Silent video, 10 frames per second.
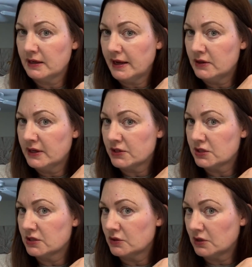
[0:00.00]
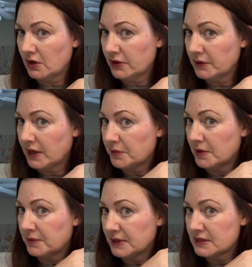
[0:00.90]
I don't actually do it all the way up
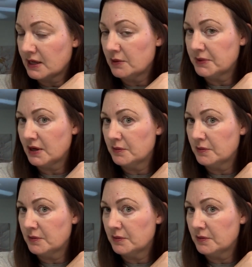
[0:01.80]
at my scalp there,